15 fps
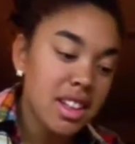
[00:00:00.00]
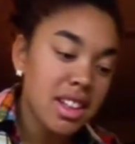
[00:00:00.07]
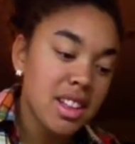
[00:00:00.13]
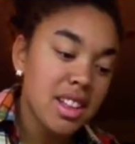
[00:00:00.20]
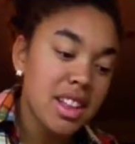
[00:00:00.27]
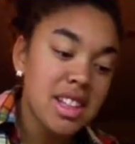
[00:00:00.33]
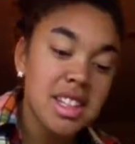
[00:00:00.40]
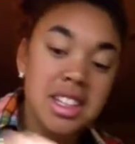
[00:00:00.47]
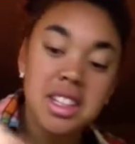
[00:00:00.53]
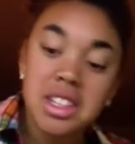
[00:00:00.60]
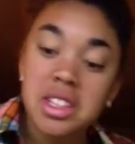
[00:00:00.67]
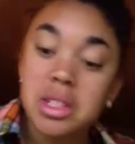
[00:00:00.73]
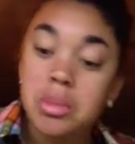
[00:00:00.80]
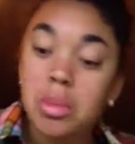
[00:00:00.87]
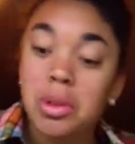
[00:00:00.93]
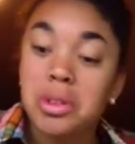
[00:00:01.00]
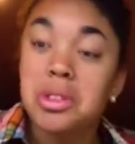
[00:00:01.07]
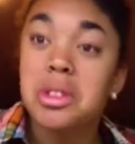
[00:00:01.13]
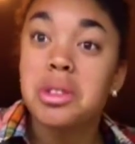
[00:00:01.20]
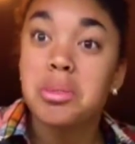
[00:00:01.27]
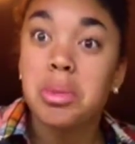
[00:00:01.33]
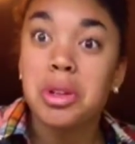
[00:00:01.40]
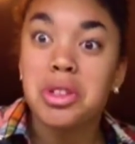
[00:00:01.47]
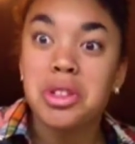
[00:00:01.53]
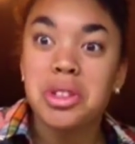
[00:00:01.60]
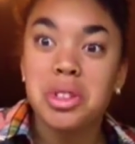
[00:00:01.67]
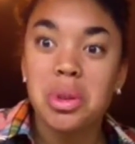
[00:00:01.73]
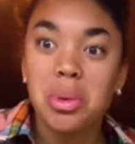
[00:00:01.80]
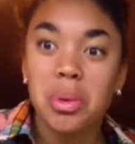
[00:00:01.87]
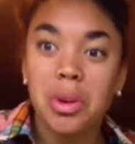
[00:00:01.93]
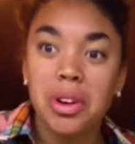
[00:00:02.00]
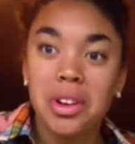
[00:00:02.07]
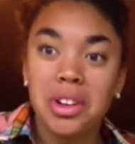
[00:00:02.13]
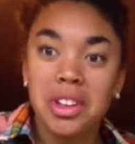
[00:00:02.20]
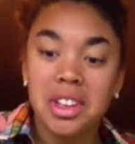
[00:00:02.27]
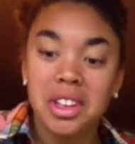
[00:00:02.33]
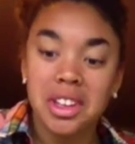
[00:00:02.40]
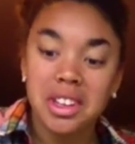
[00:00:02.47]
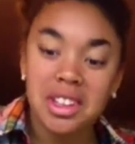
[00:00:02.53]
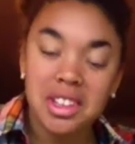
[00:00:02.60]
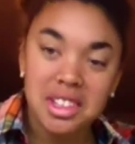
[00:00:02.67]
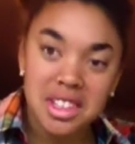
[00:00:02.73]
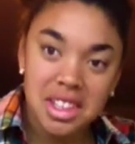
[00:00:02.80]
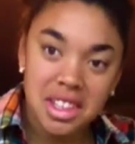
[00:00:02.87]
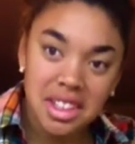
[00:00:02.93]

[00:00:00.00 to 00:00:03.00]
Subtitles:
That didn't disperse as much as the water did, does it?